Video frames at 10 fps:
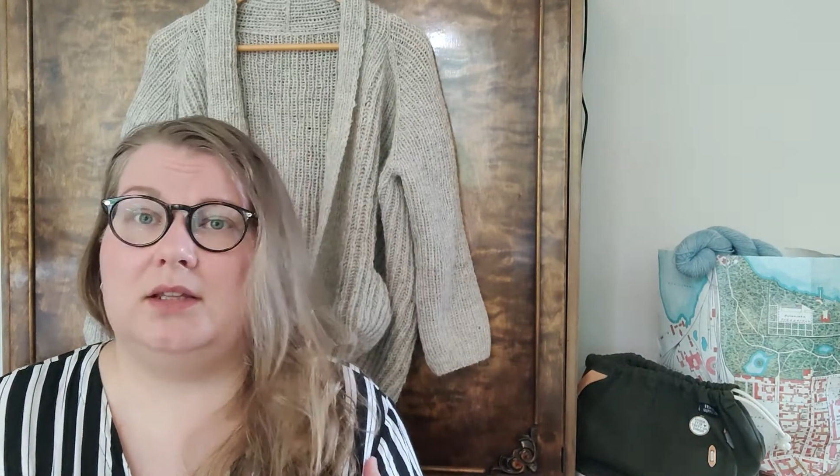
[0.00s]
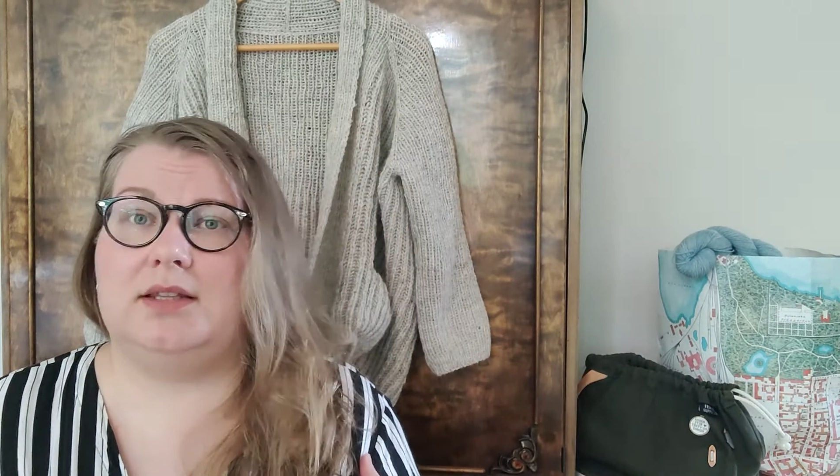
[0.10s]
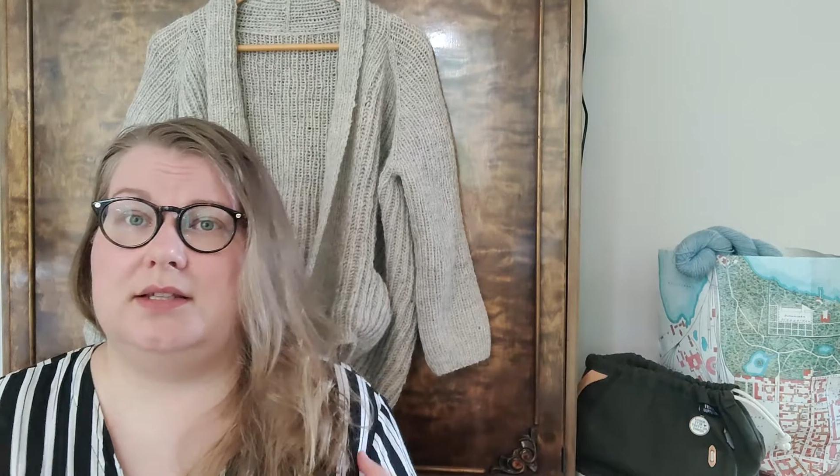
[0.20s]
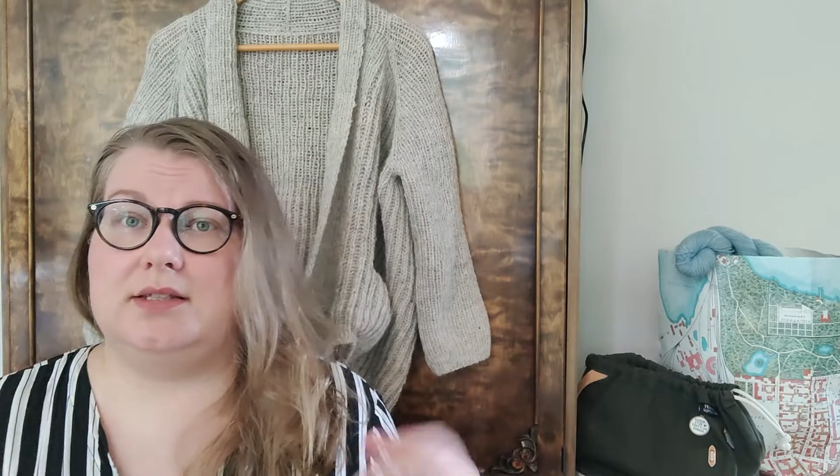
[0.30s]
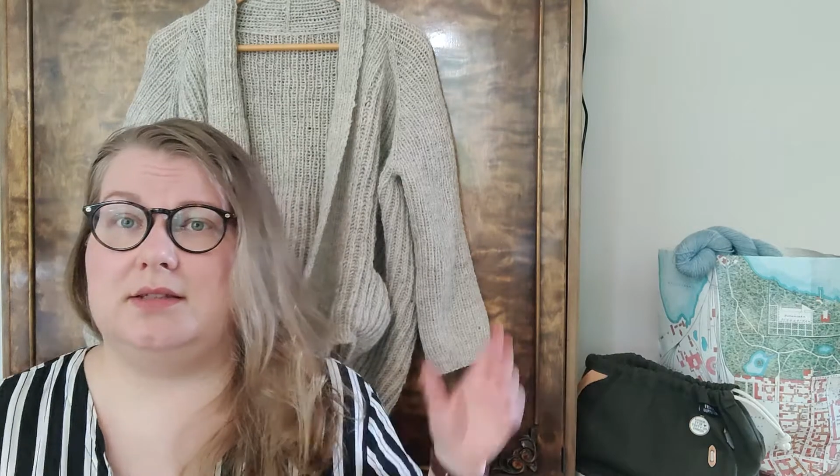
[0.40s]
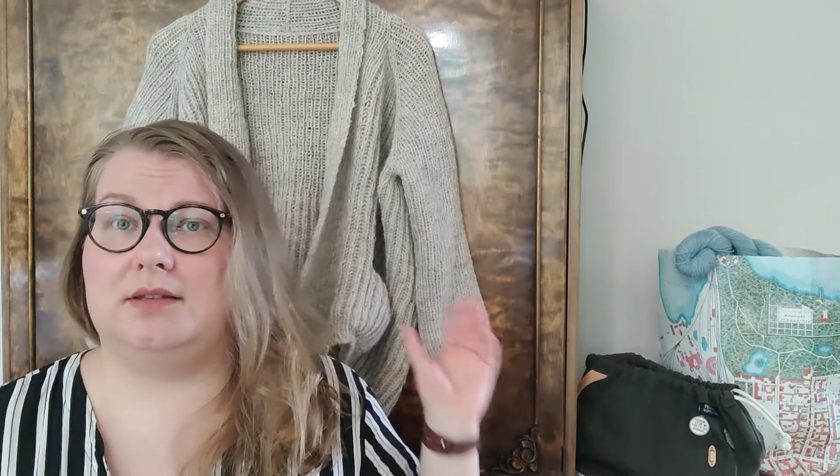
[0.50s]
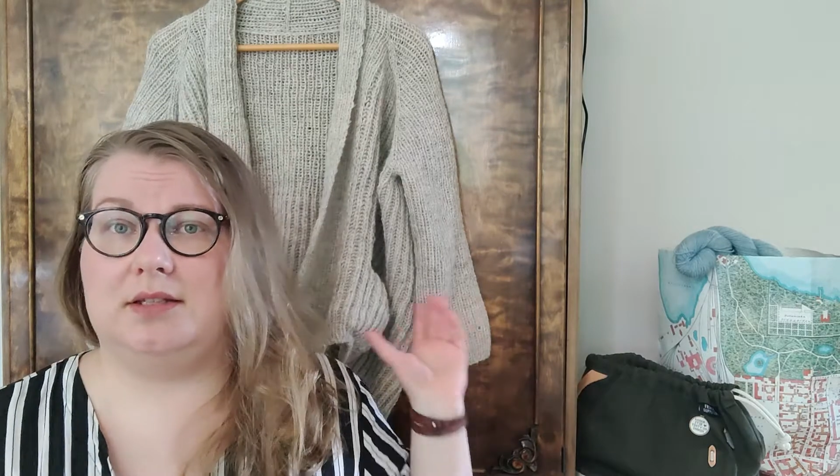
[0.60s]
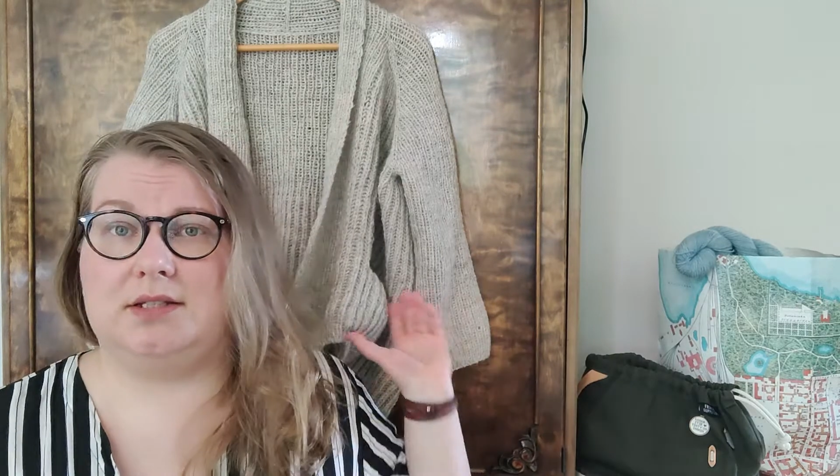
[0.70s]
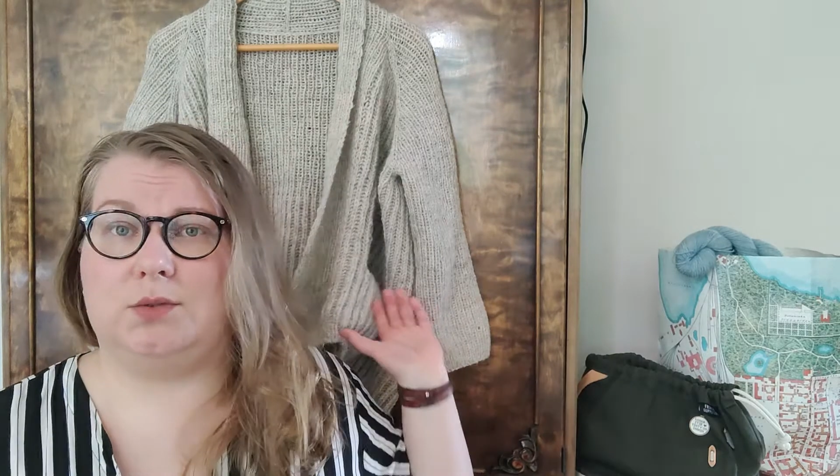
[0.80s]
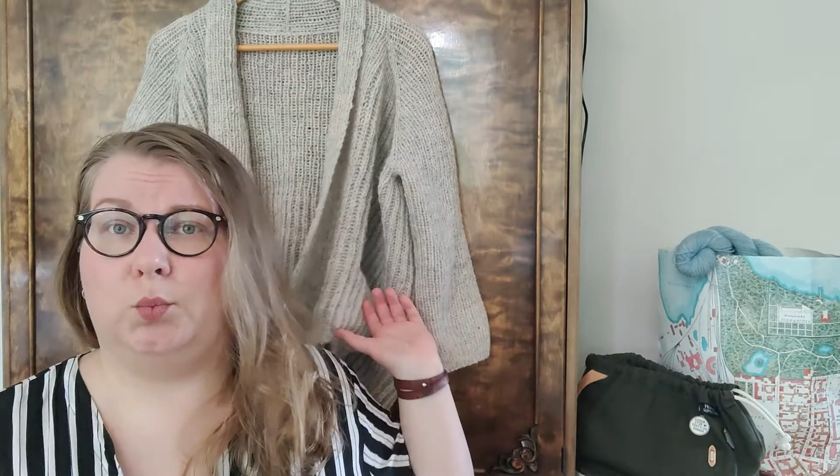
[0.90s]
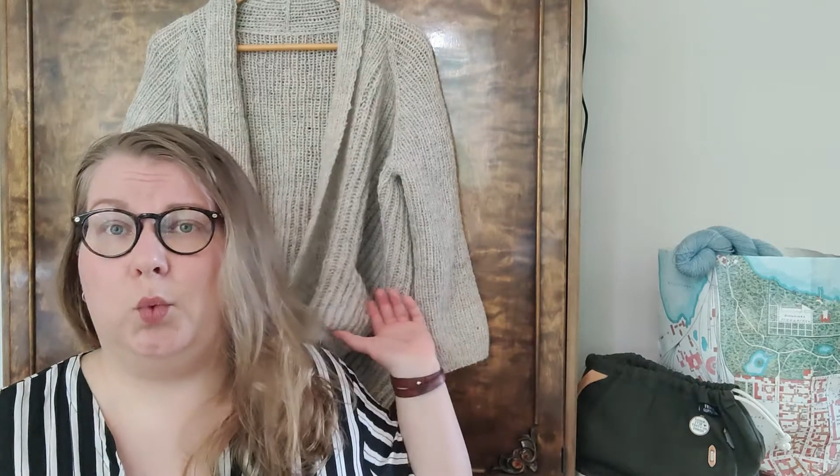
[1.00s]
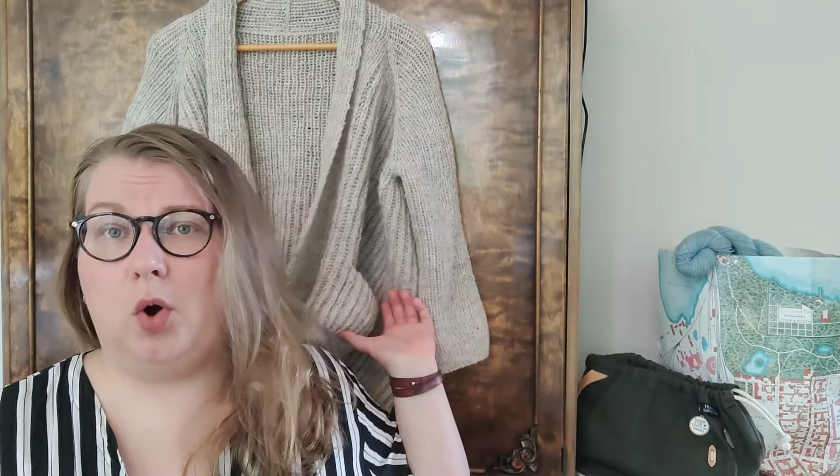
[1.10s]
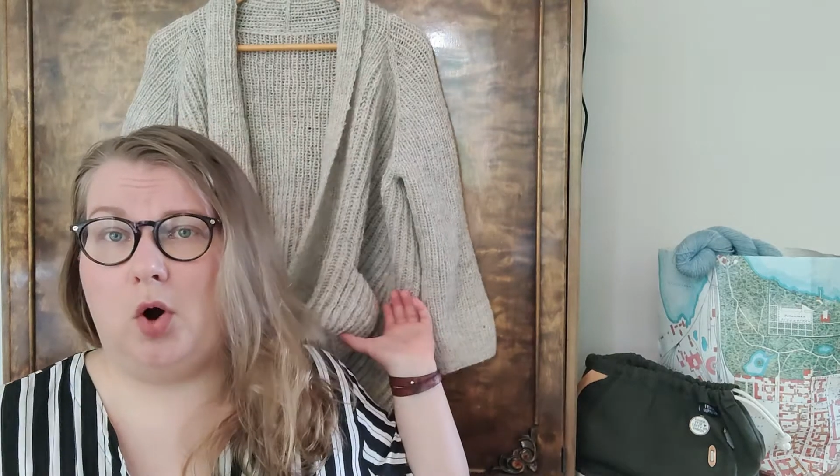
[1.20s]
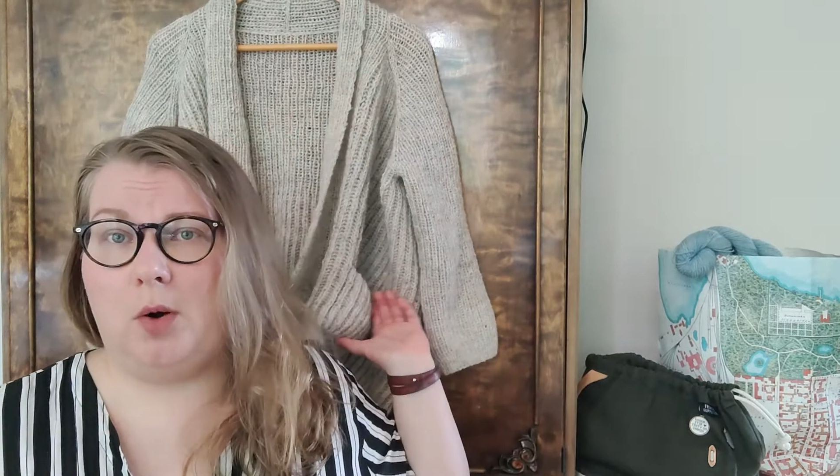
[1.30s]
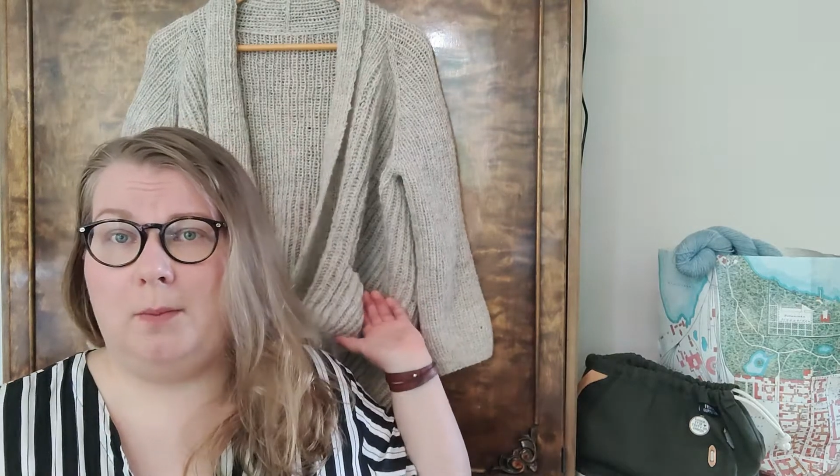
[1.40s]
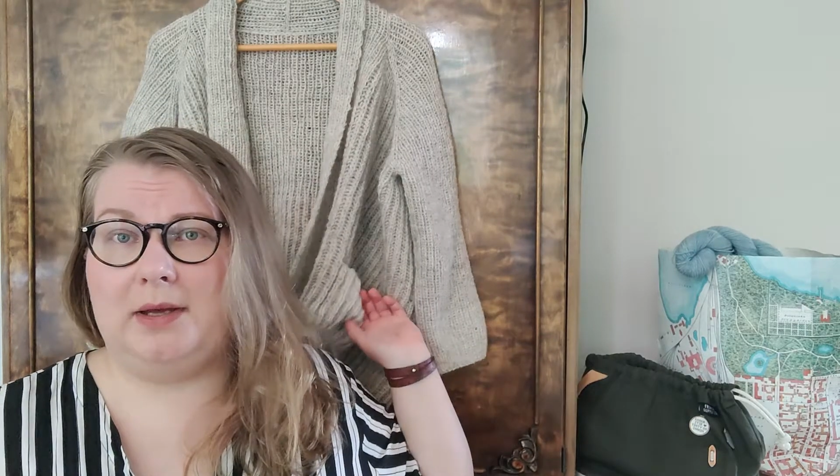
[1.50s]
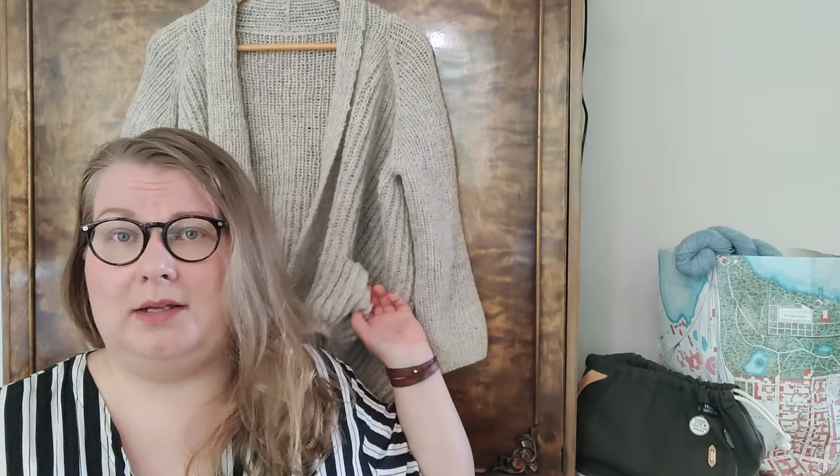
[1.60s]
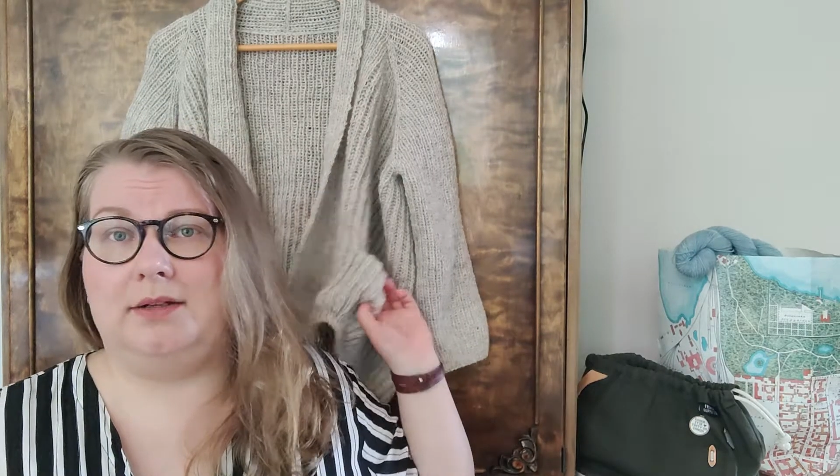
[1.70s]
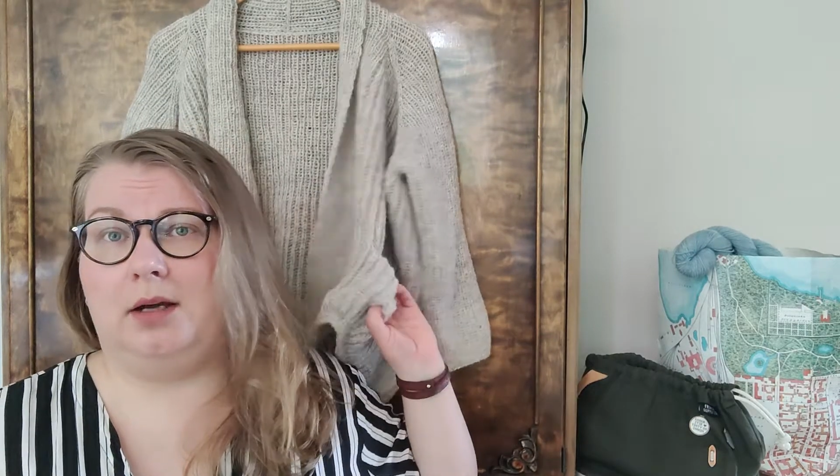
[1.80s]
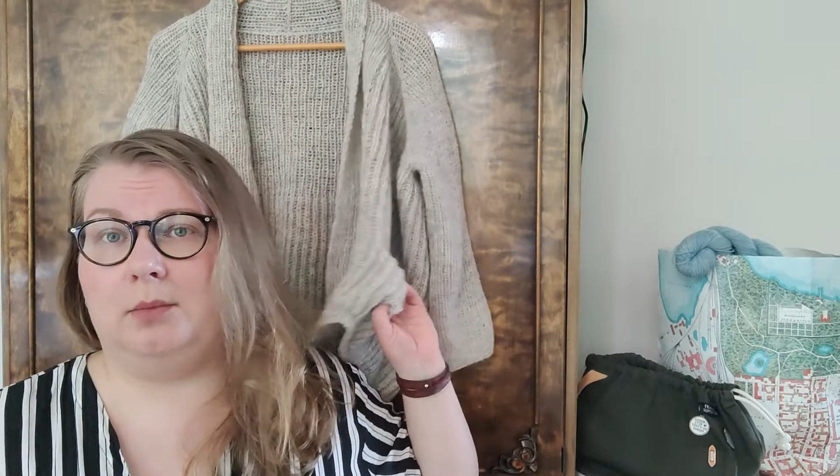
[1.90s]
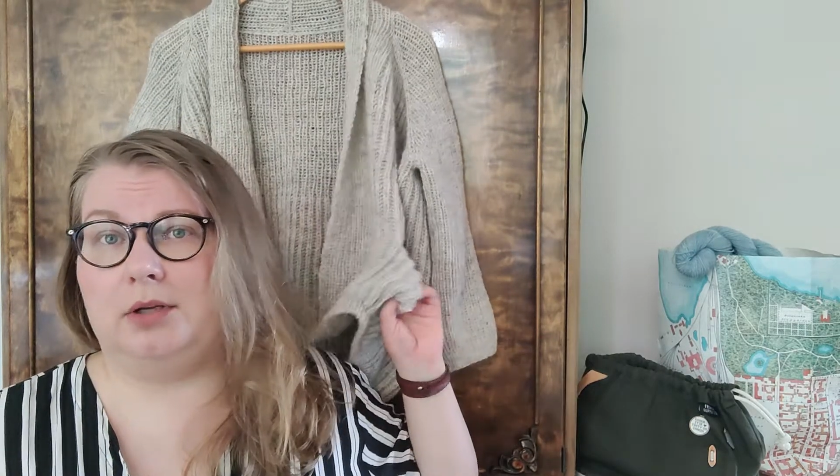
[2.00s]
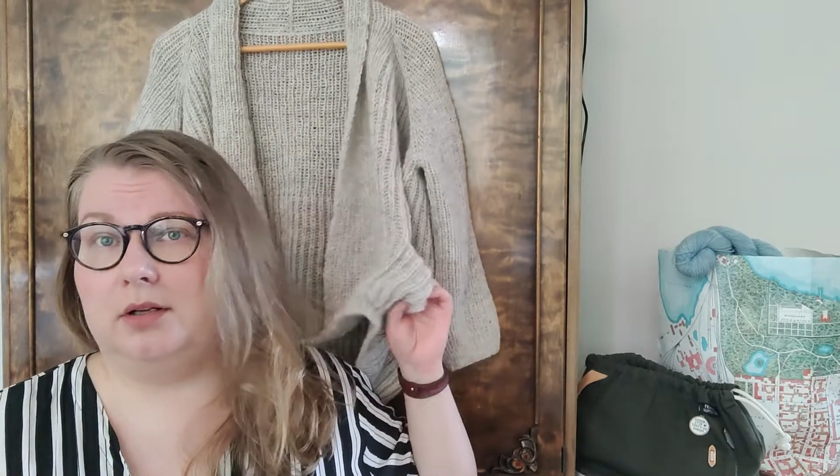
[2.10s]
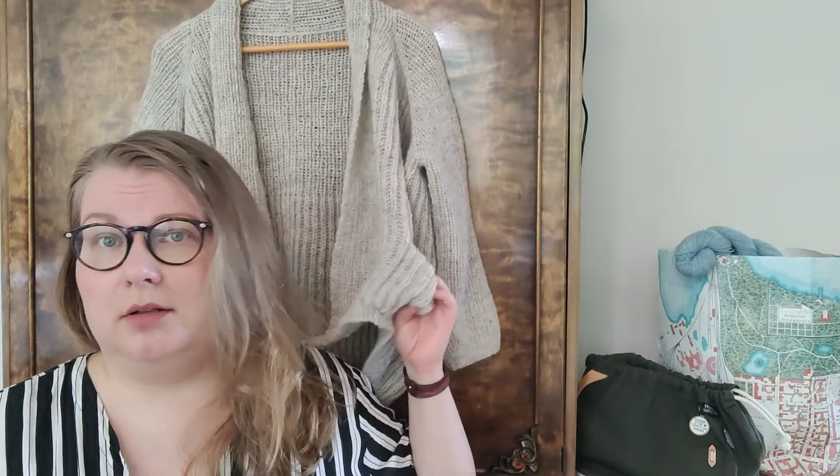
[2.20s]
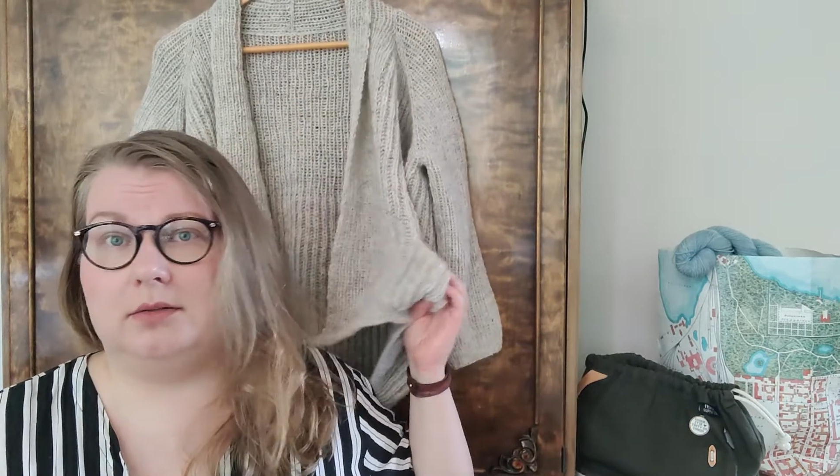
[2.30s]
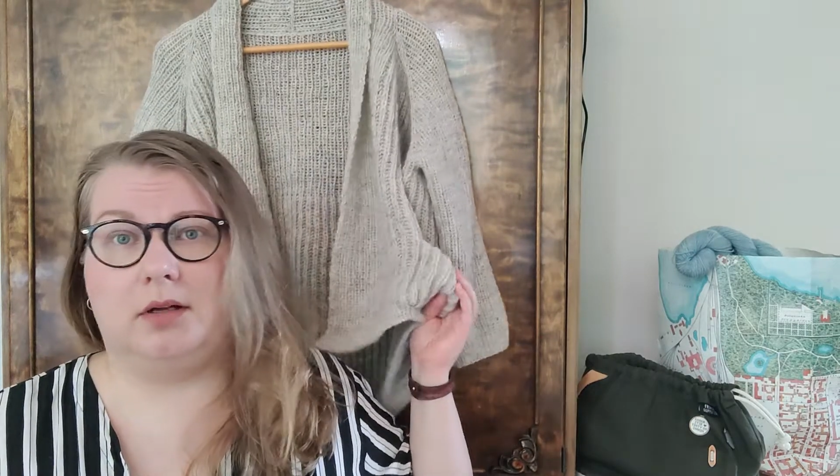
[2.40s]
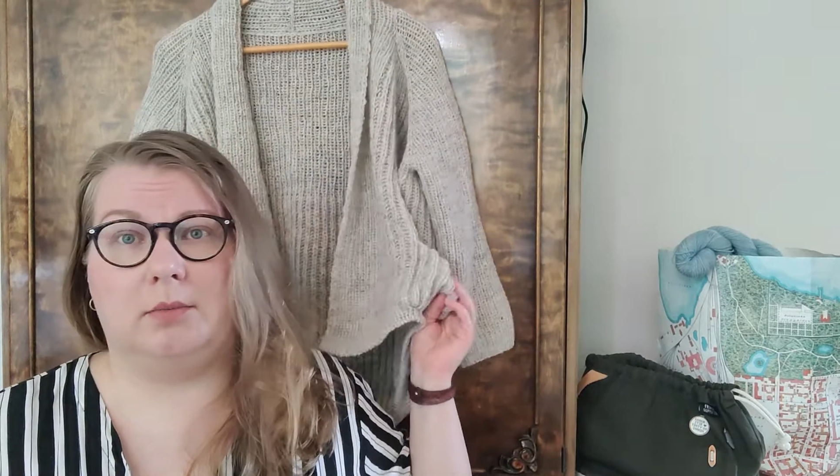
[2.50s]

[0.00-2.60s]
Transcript: This is warm, and I'm gonna